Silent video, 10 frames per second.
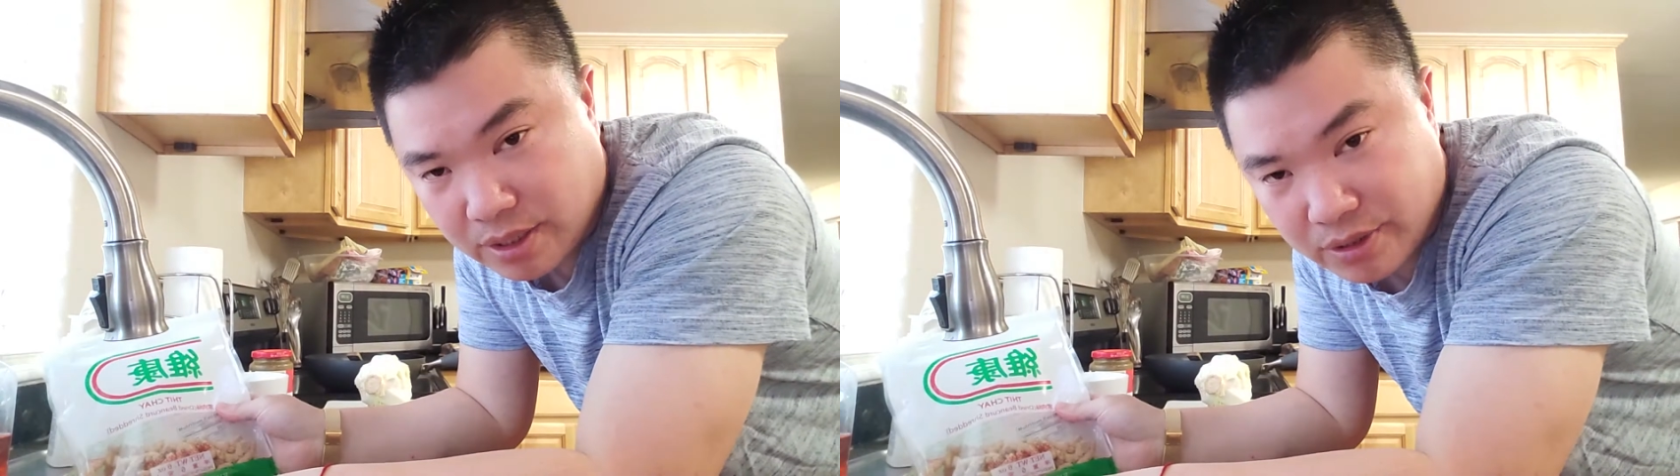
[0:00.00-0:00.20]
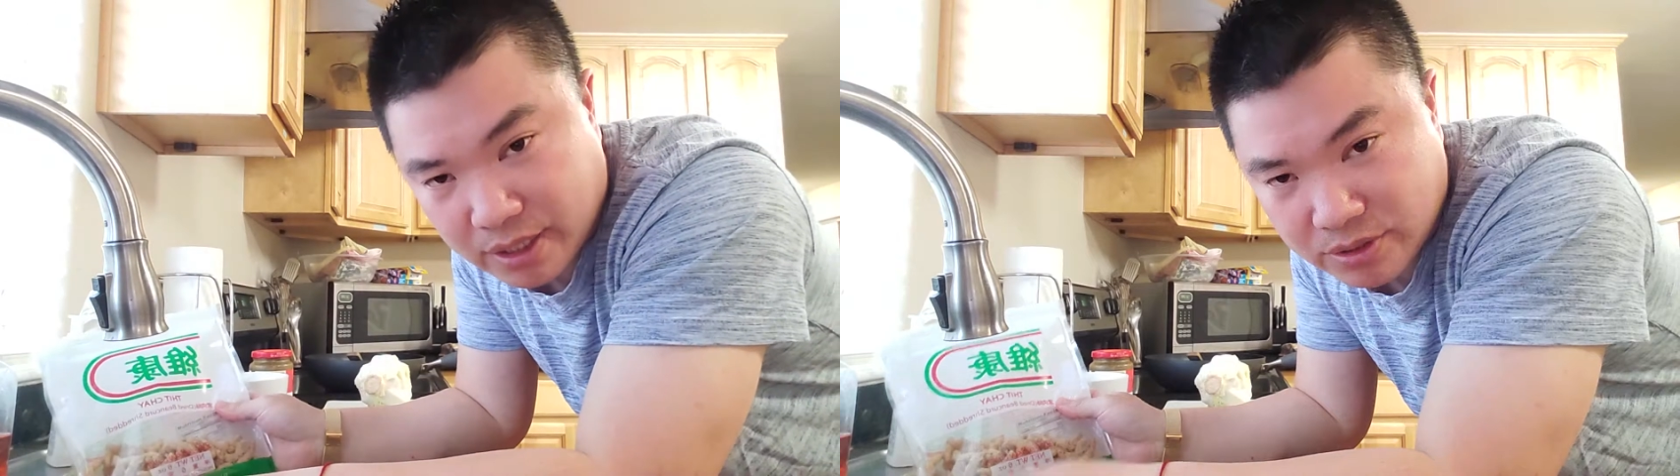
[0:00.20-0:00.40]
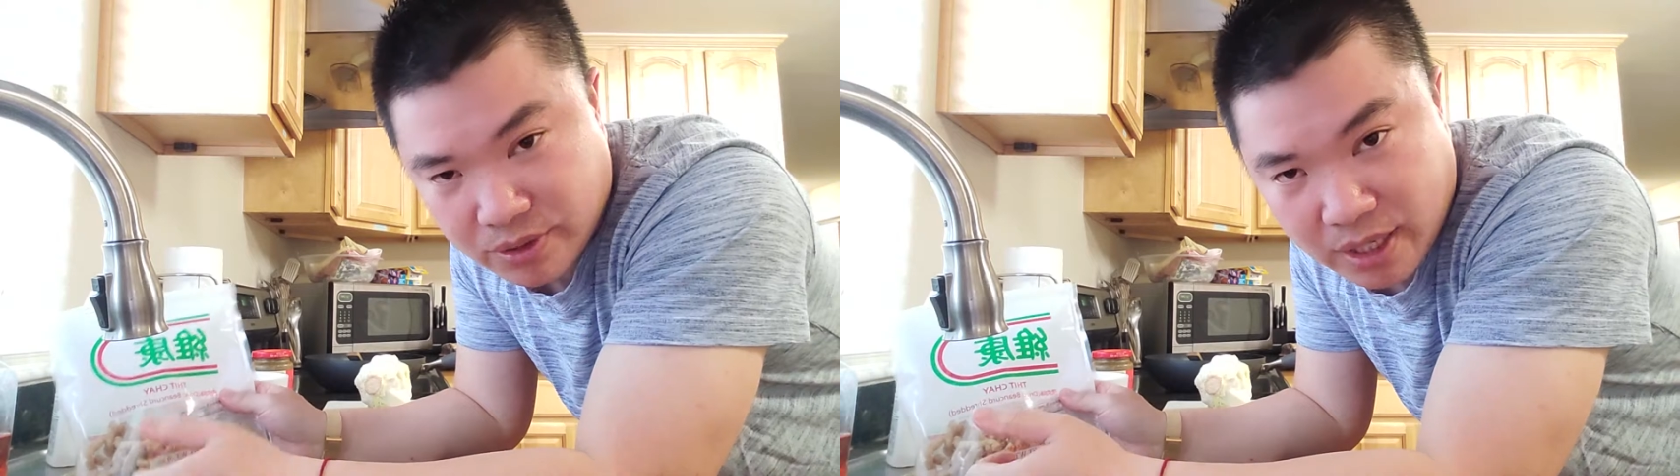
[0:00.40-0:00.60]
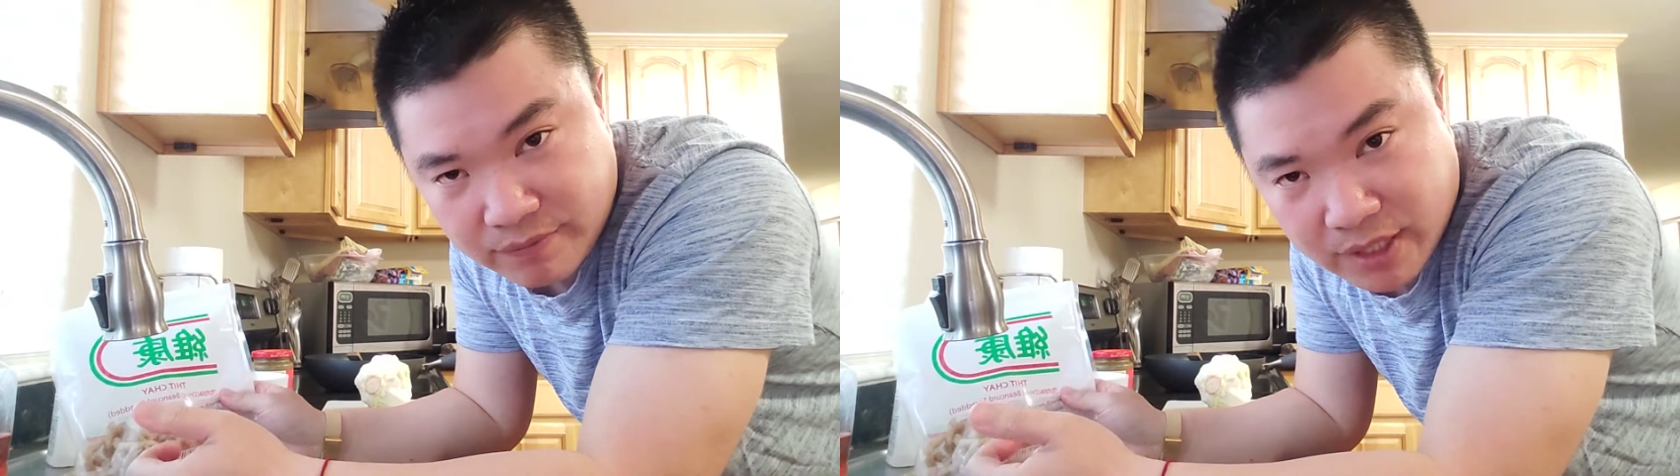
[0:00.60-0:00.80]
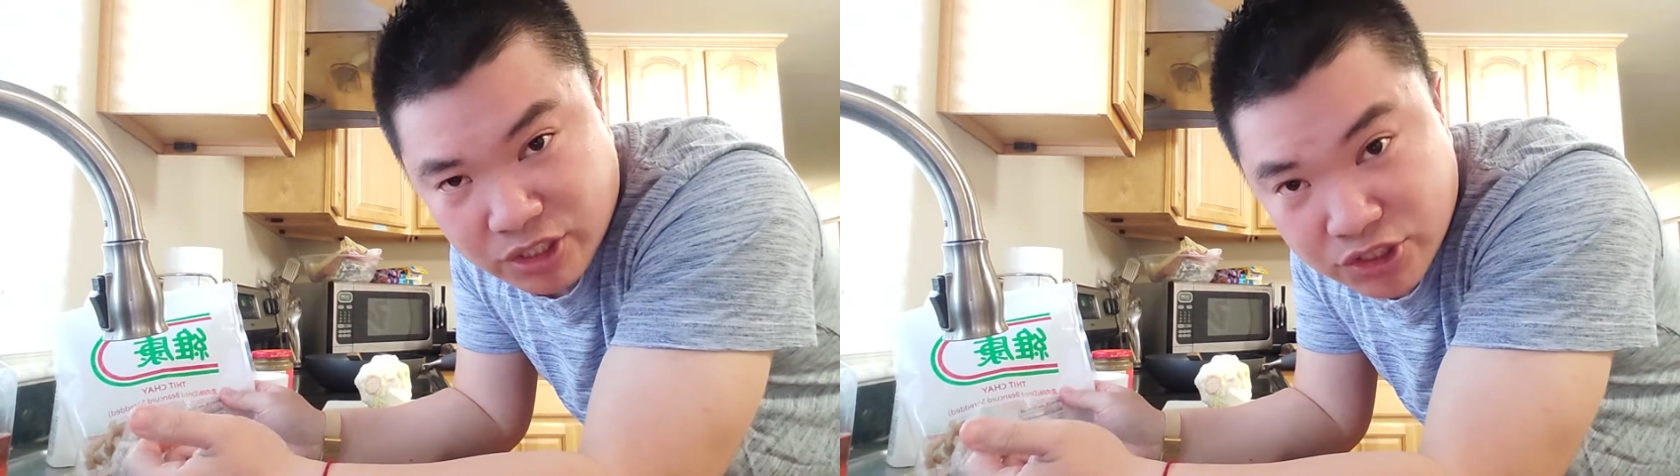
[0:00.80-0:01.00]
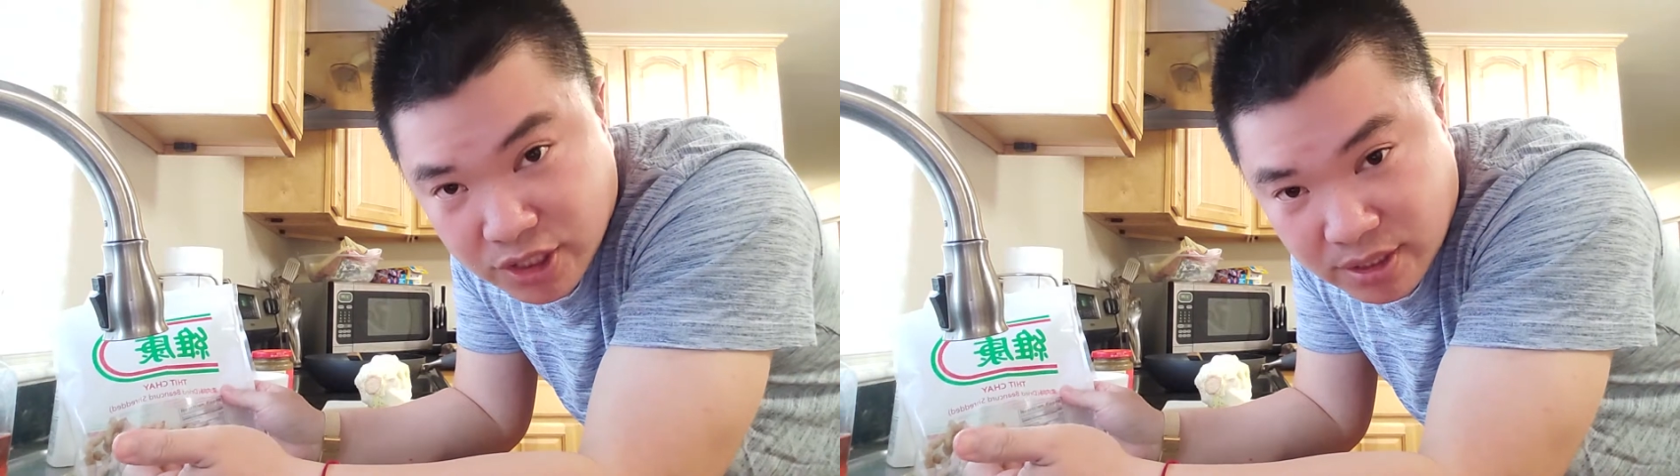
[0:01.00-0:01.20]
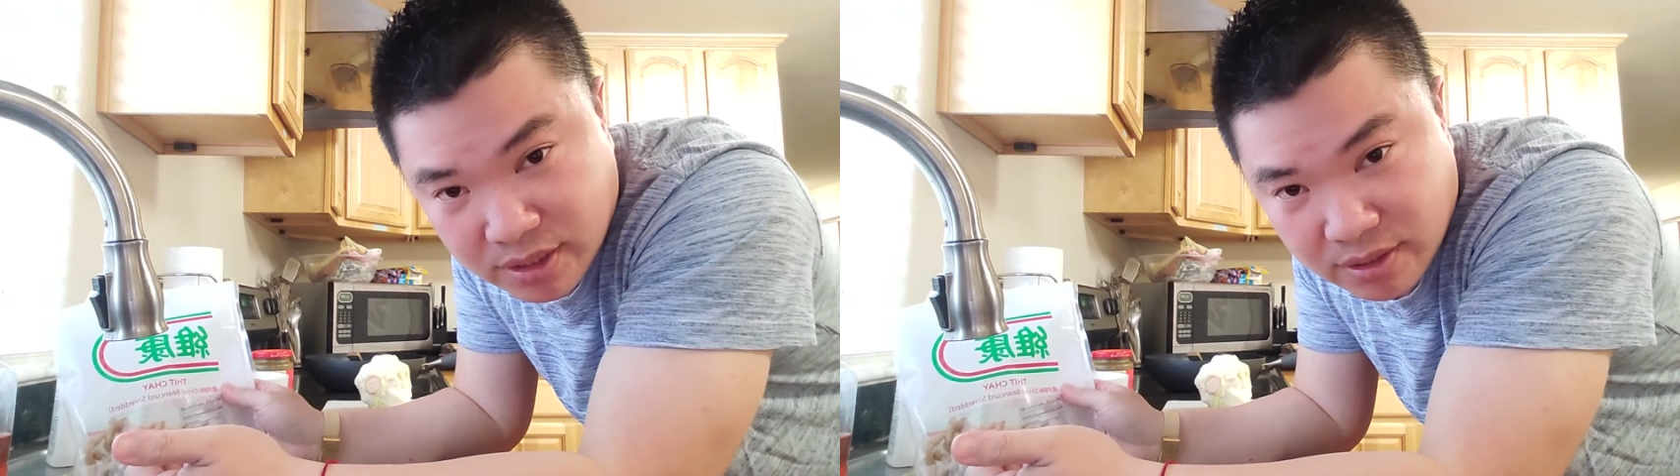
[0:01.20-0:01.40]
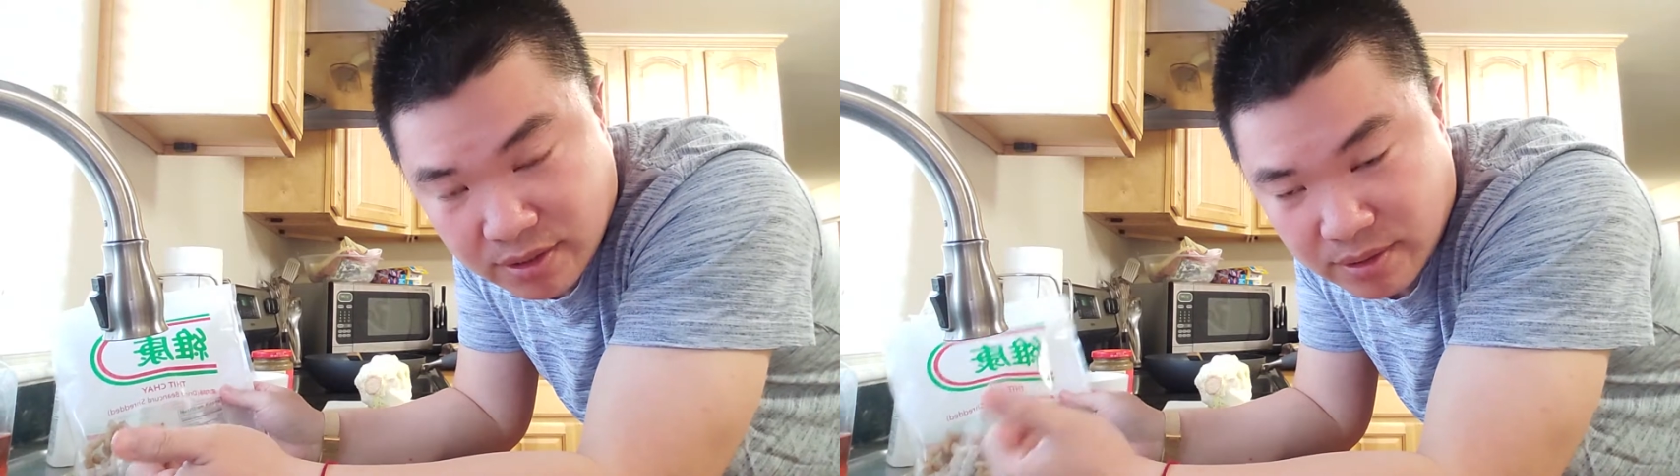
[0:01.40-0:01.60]
you guys could have like
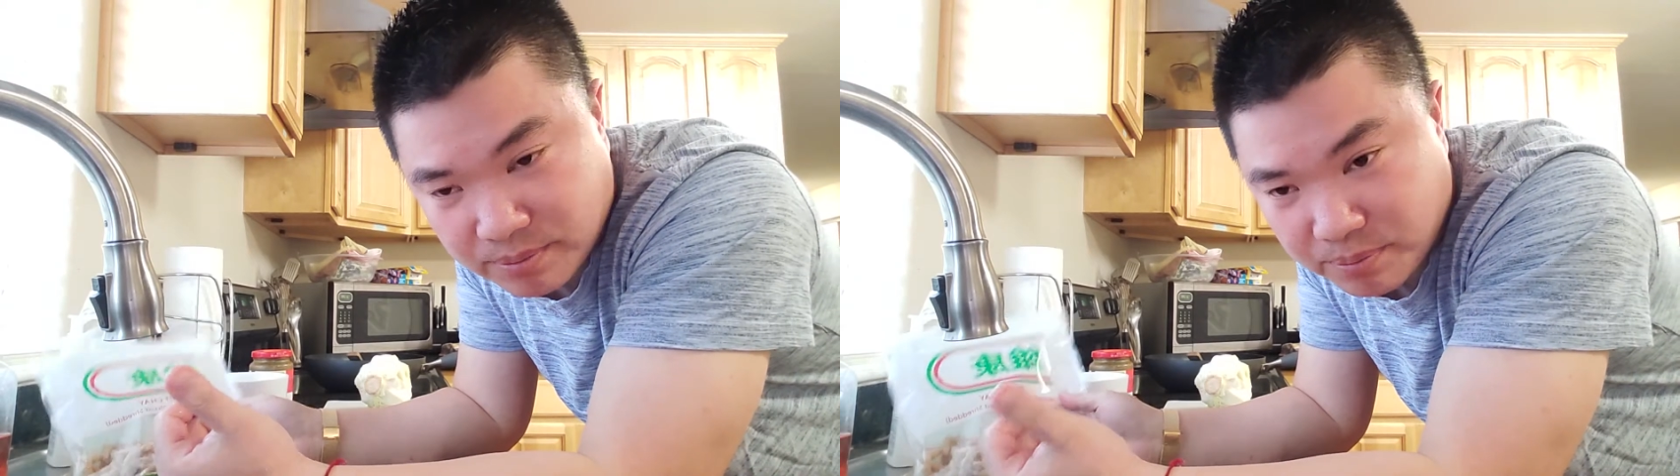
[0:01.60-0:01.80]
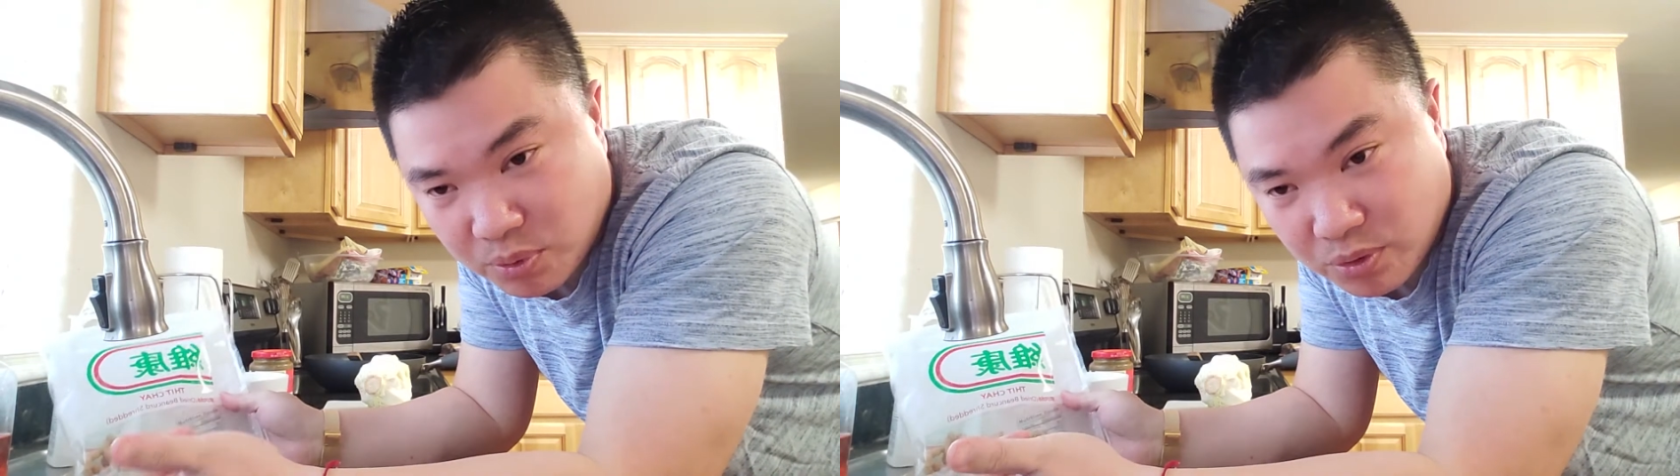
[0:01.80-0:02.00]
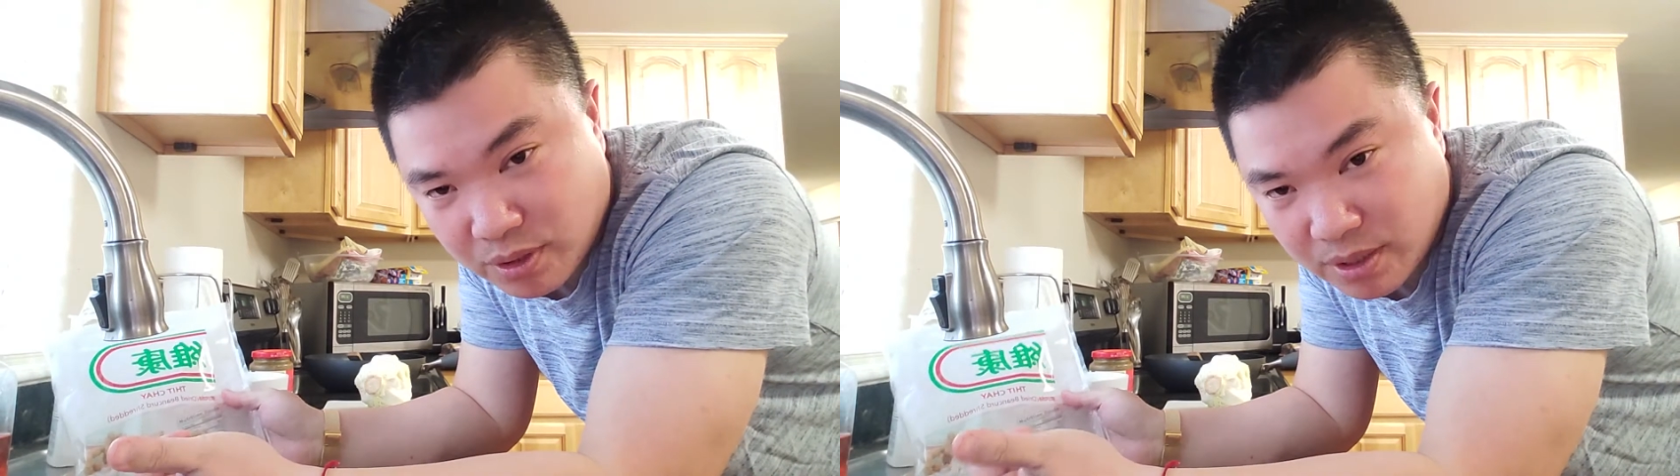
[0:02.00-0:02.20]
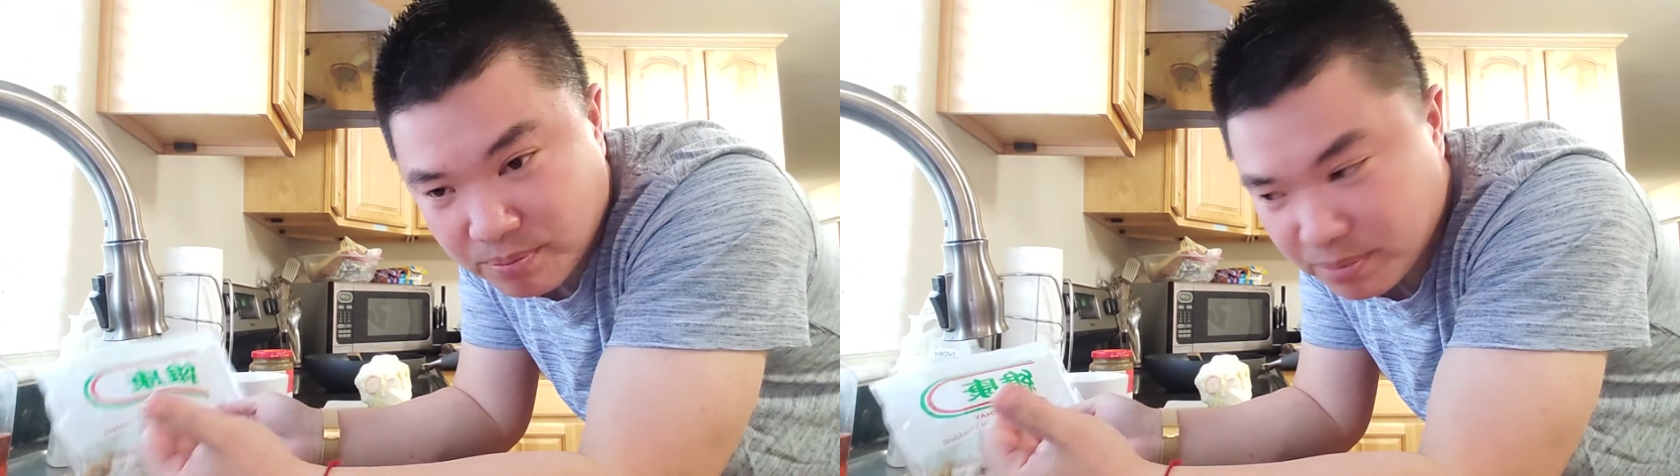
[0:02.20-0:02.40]
chicken, pork,